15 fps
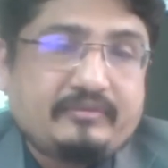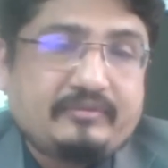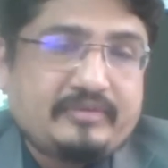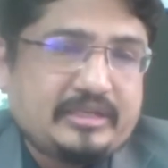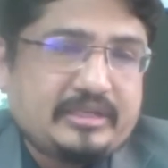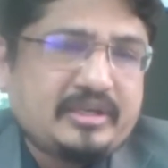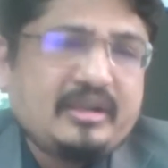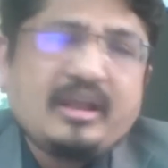of
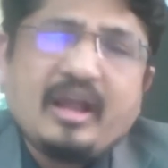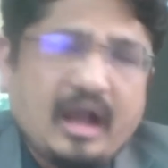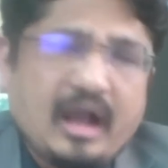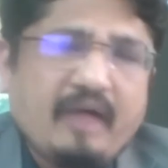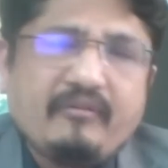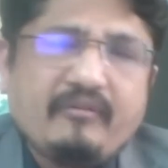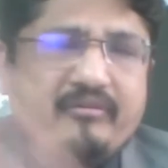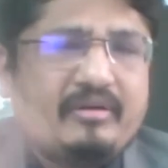teaching.
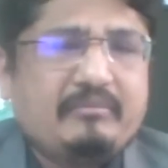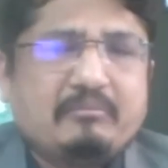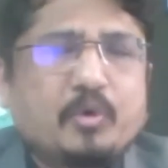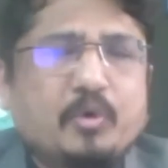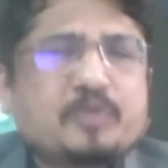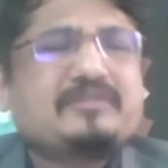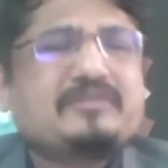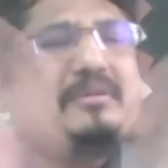However,
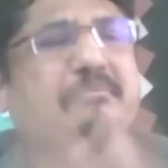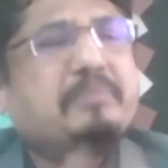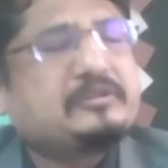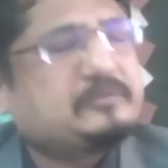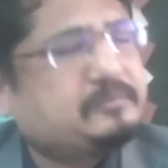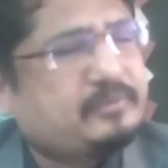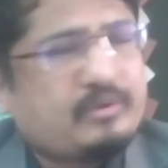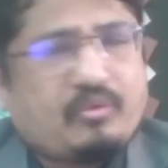most of the
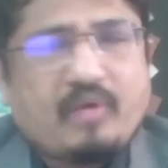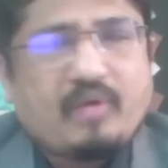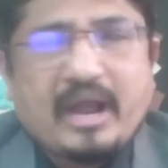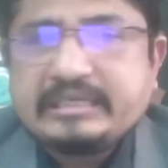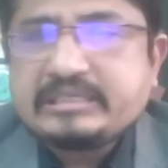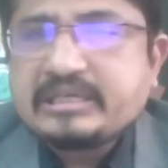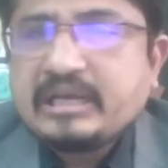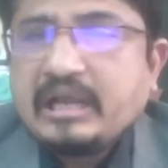books
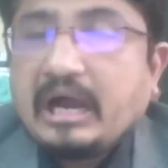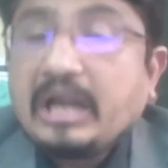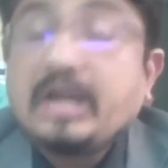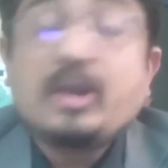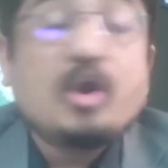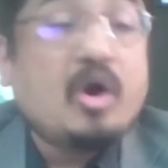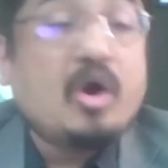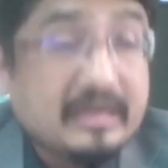provide a
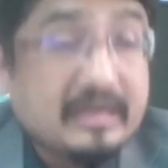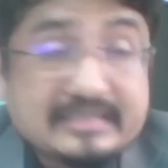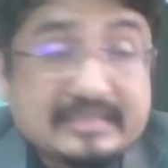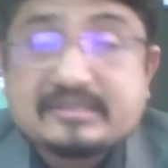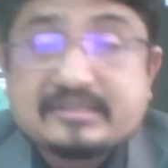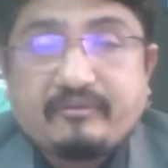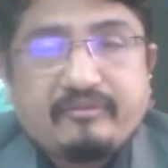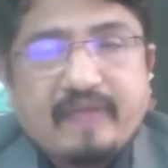long
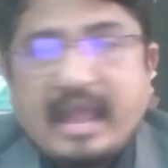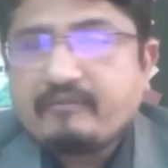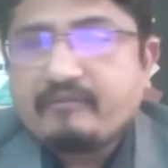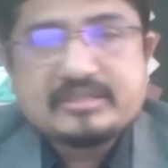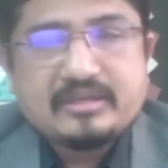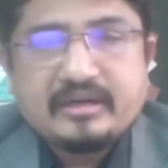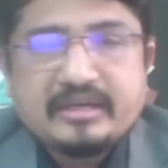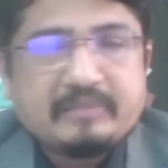list of
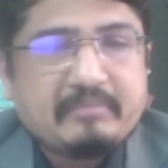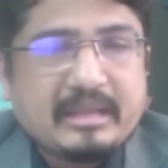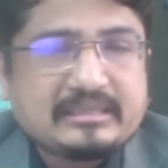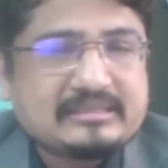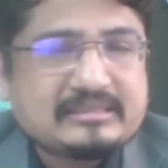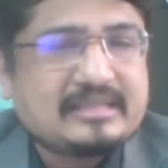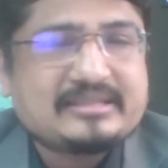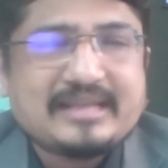language learning
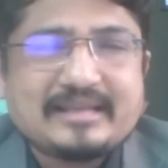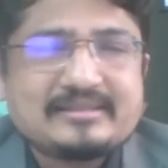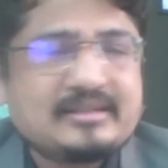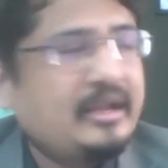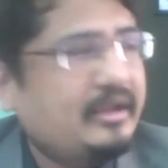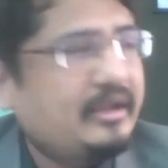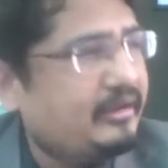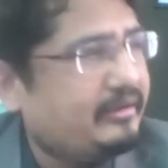methods, such as
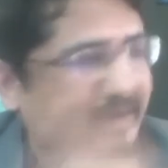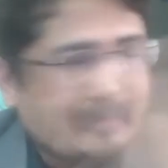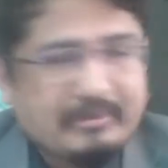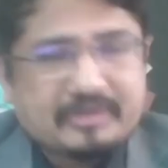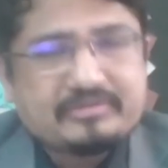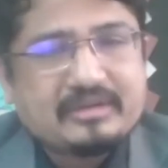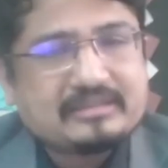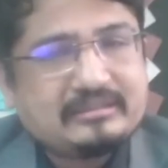
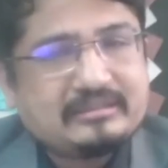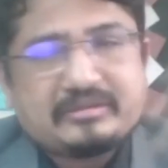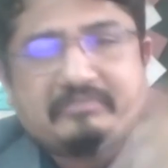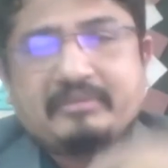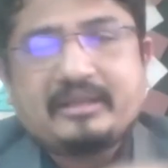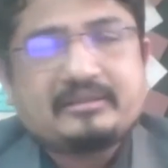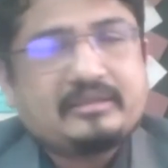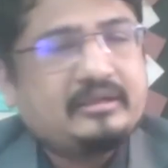grammar translation
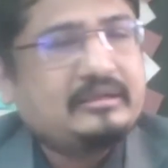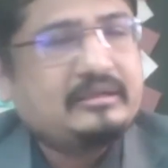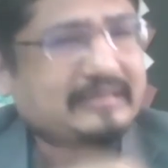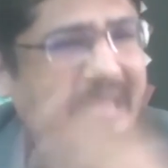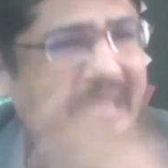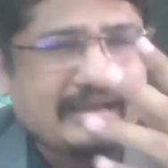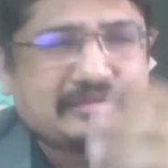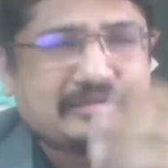method,
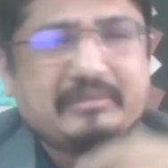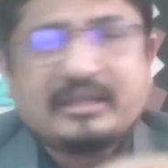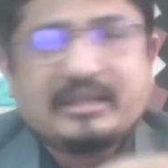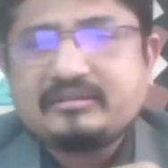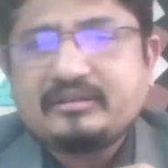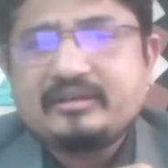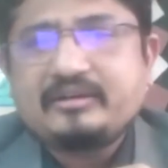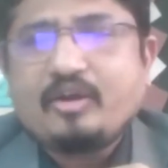direct
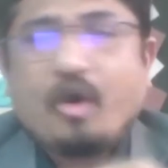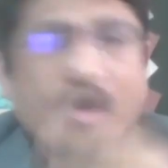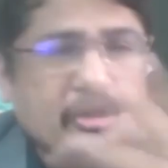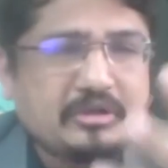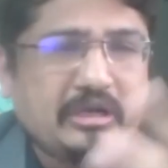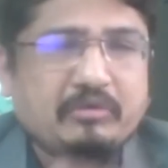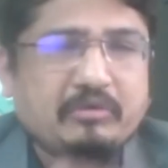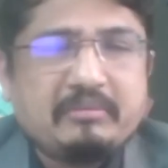method,
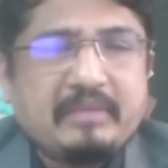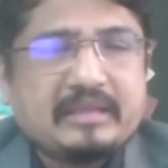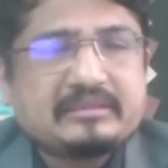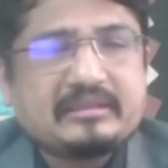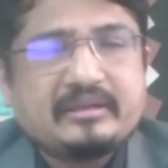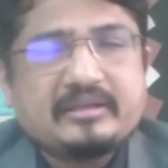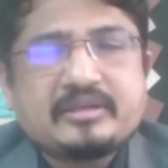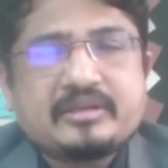audiolingual
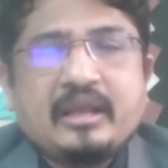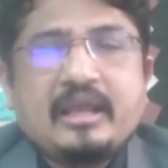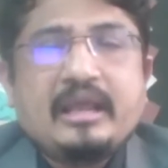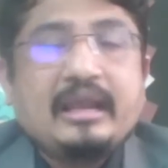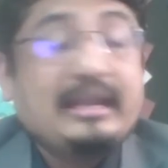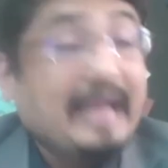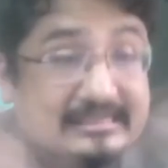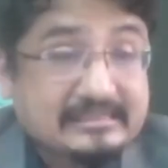method,
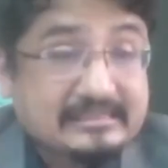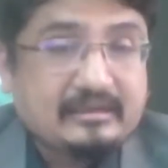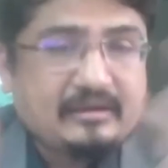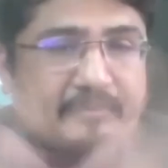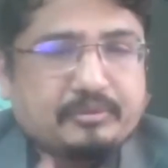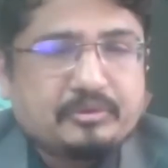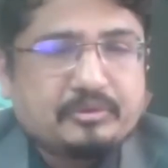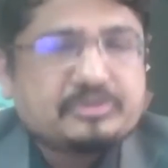lexical
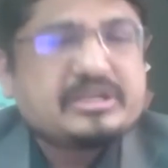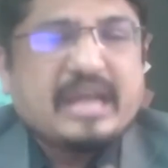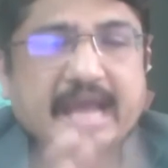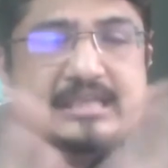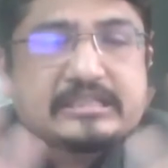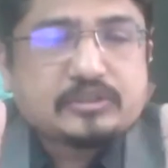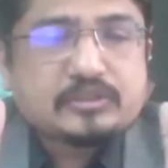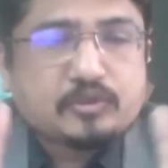approach,
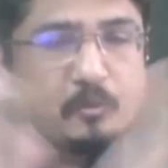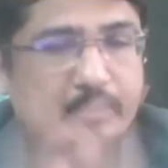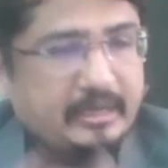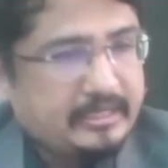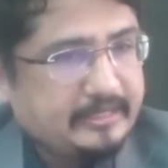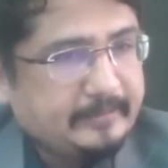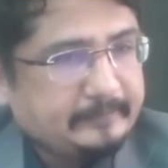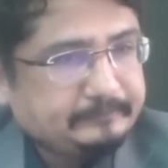and so
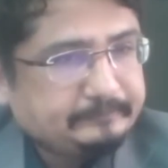many.